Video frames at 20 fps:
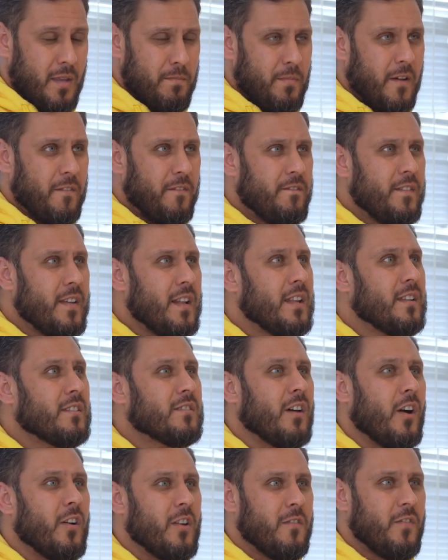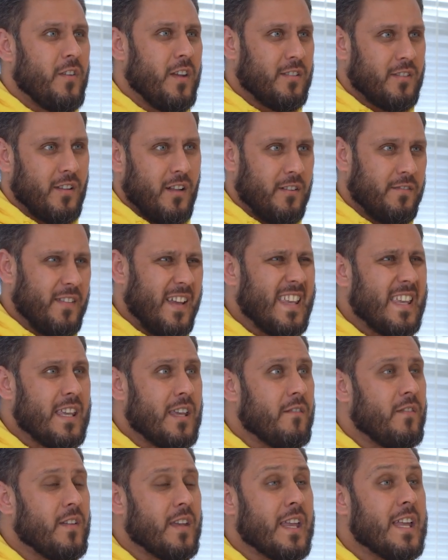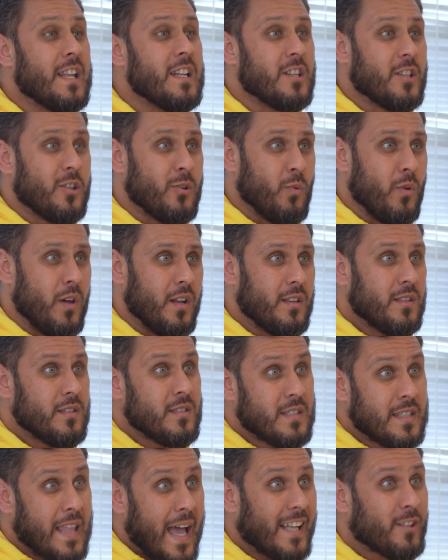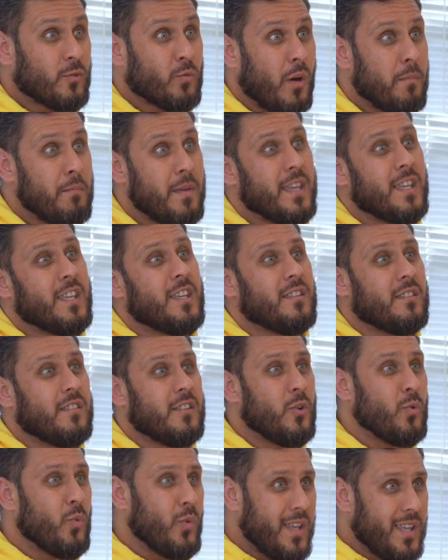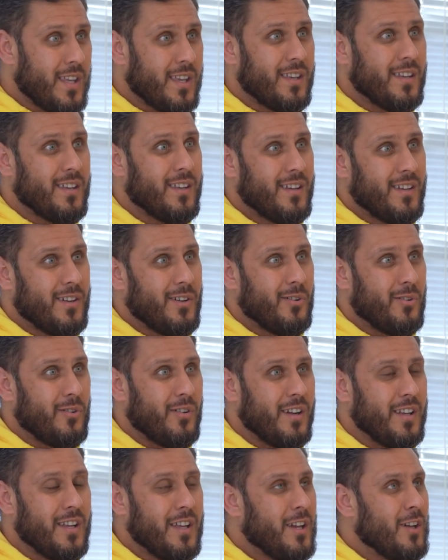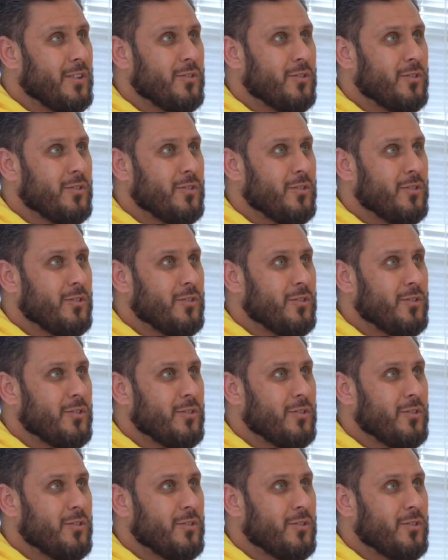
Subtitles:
But feeling sorry for yourself and giving into it, that's what makes you weak, right?